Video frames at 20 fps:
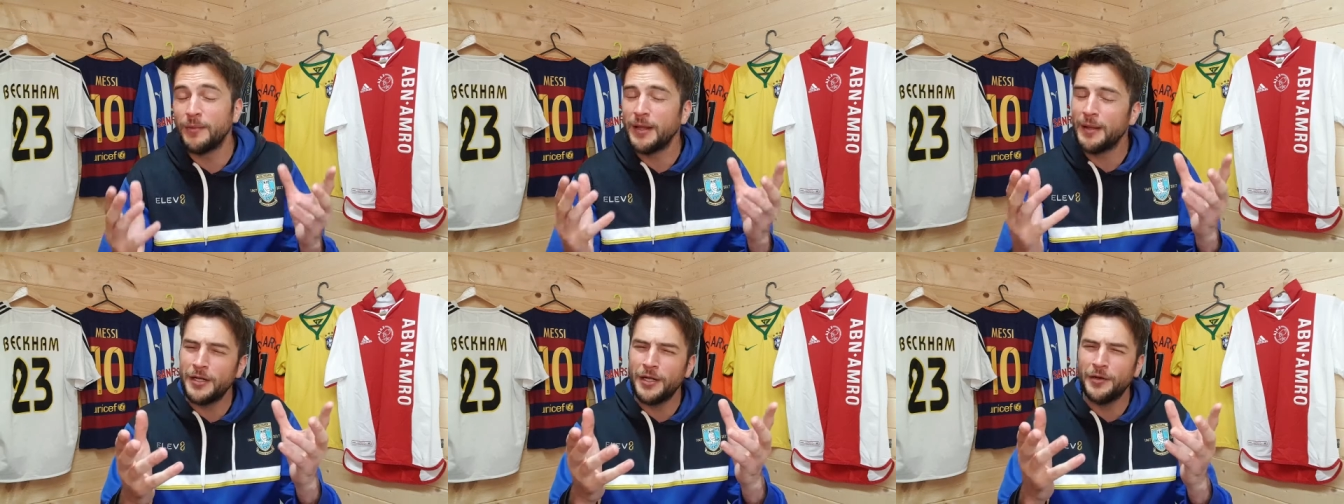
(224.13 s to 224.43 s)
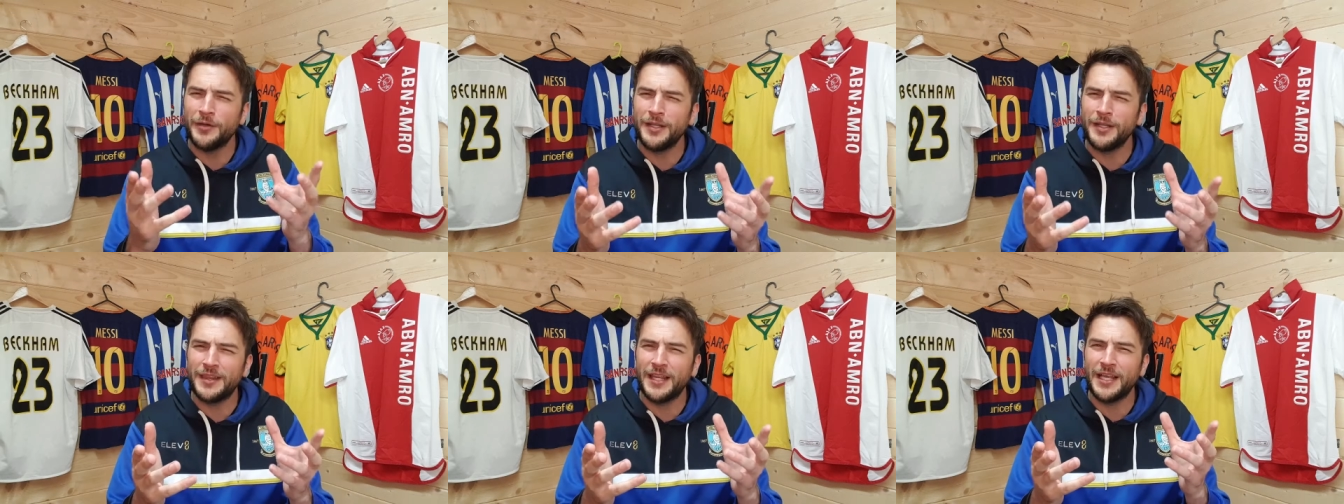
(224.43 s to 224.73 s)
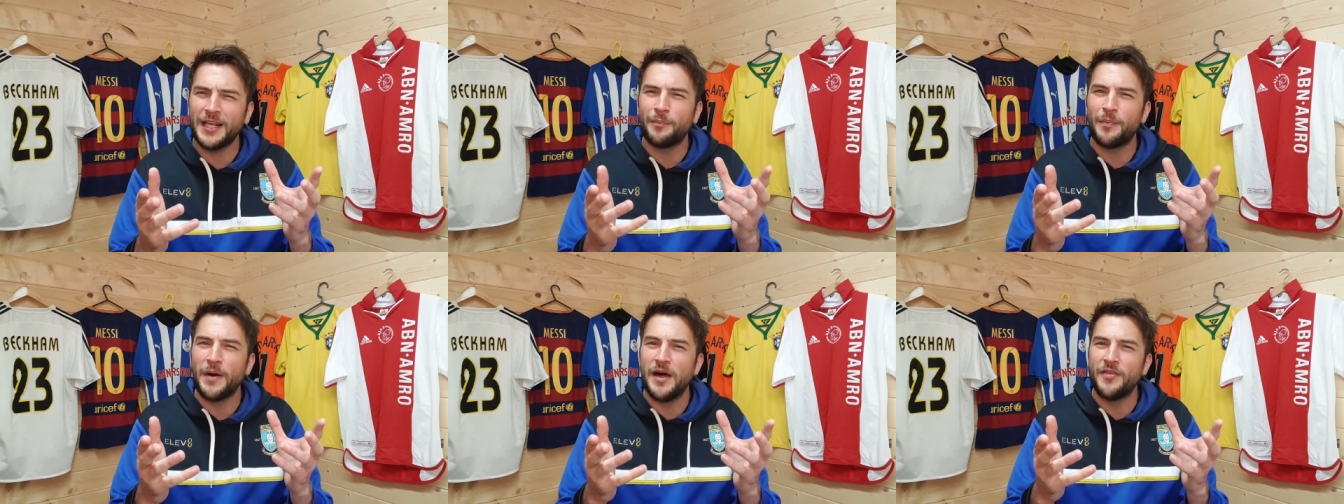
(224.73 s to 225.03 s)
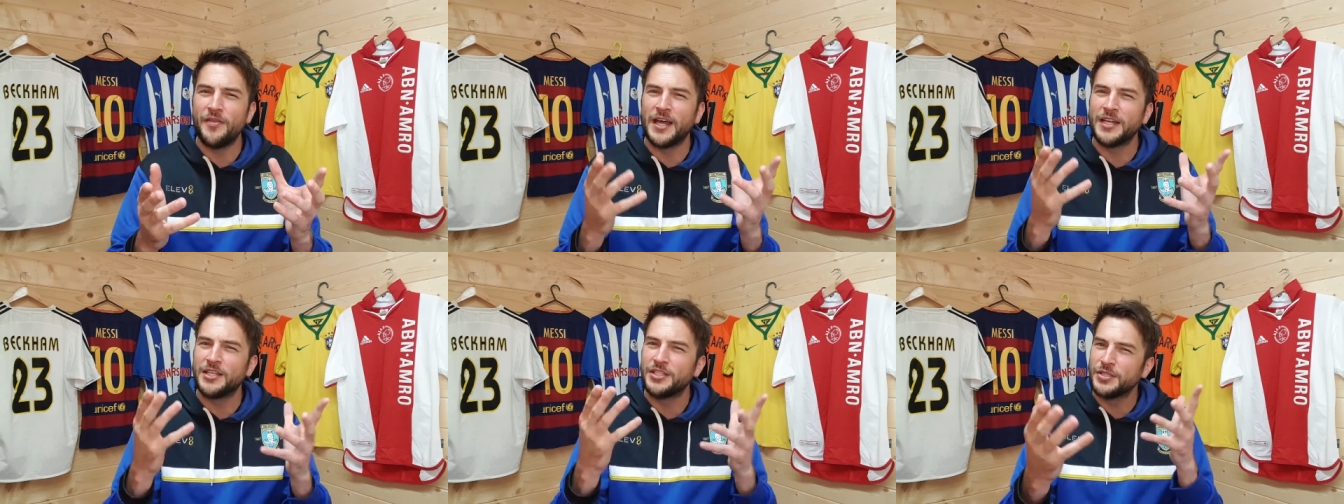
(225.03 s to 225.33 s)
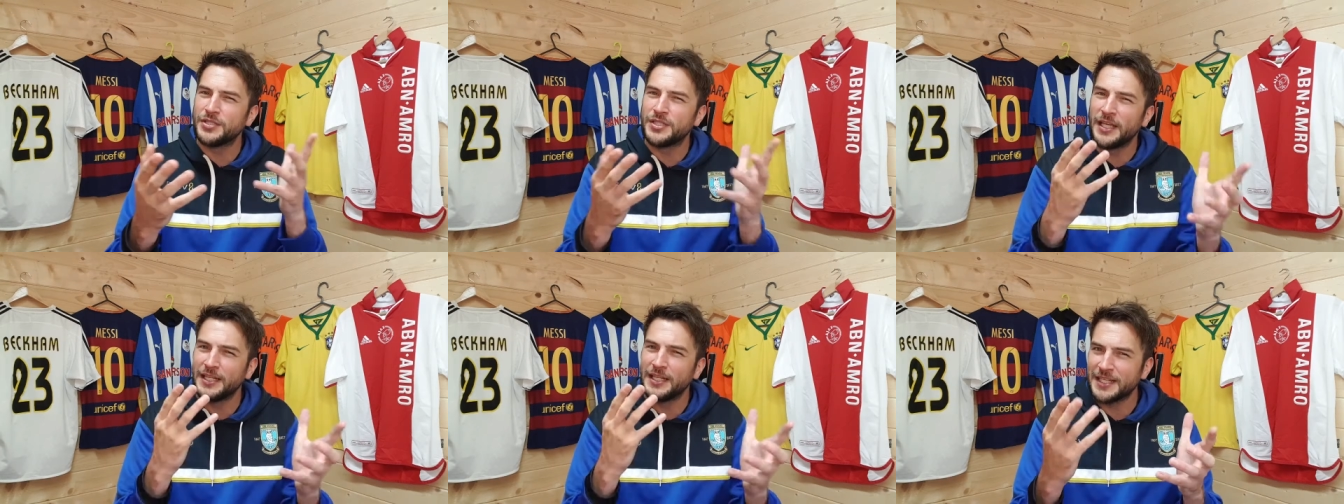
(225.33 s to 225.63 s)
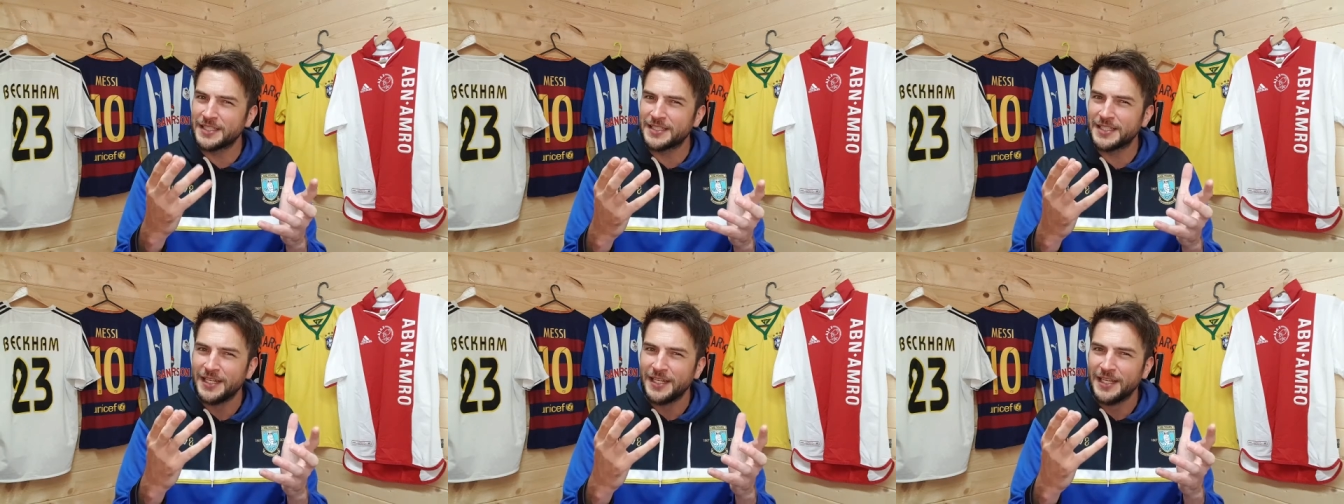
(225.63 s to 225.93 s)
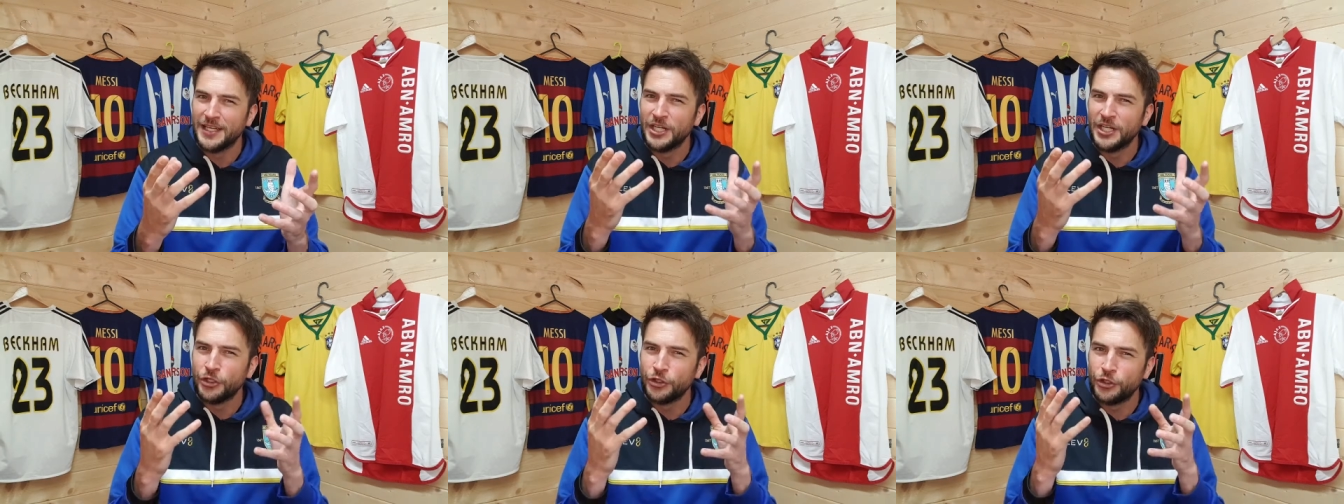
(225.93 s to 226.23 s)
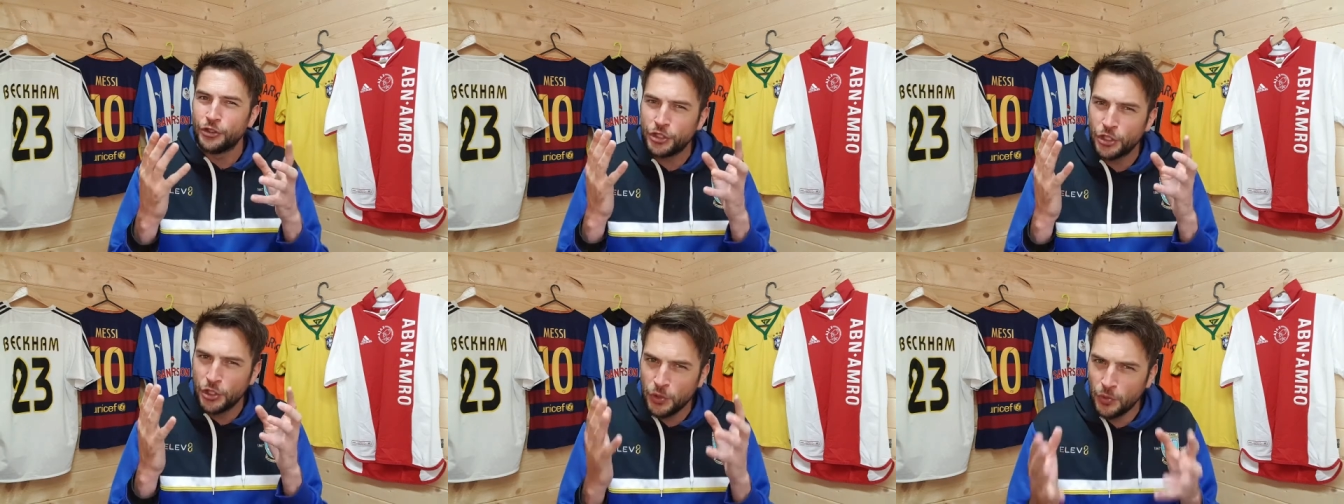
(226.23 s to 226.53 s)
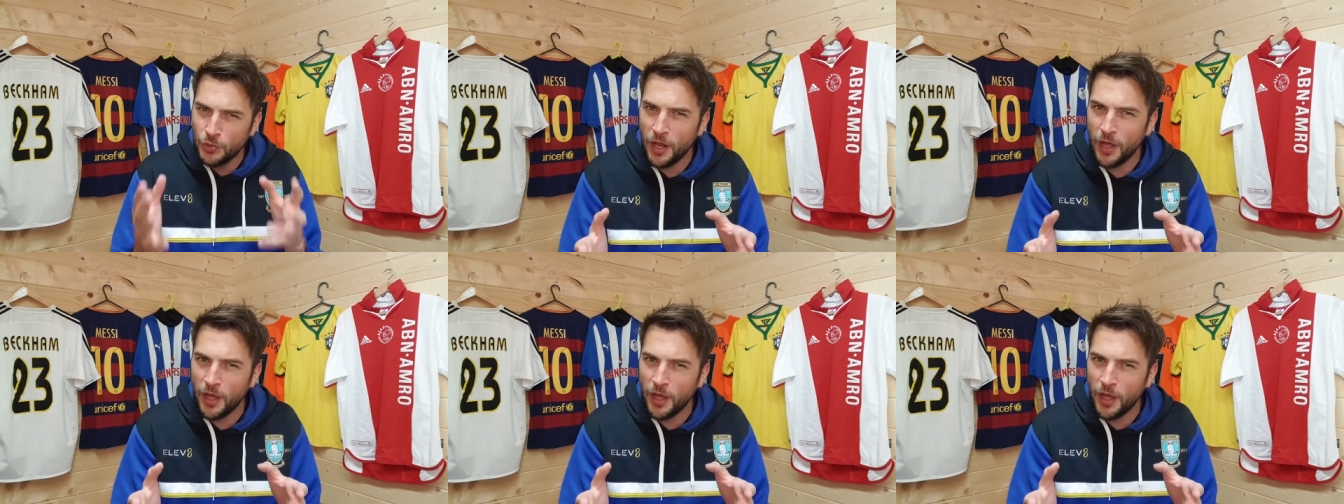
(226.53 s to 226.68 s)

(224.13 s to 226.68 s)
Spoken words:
Let me know what you think about that. Do you think that's too